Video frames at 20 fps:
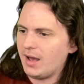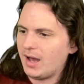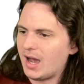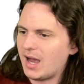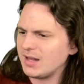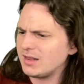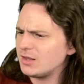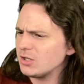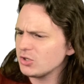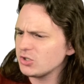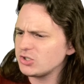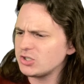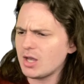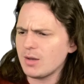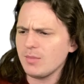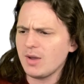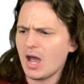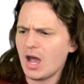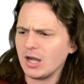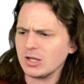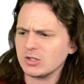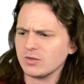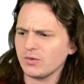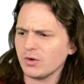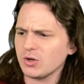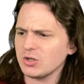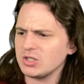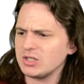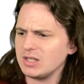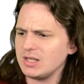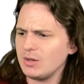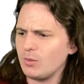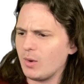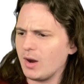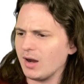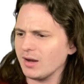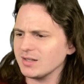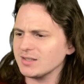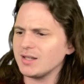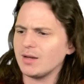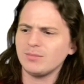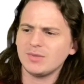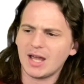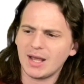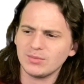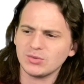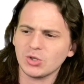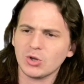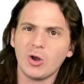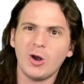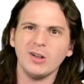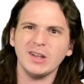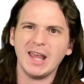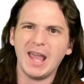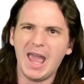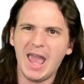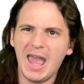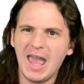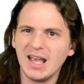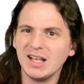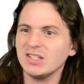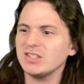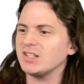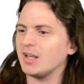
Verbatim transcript: I, there's some controversy where sometimes they're called eggs,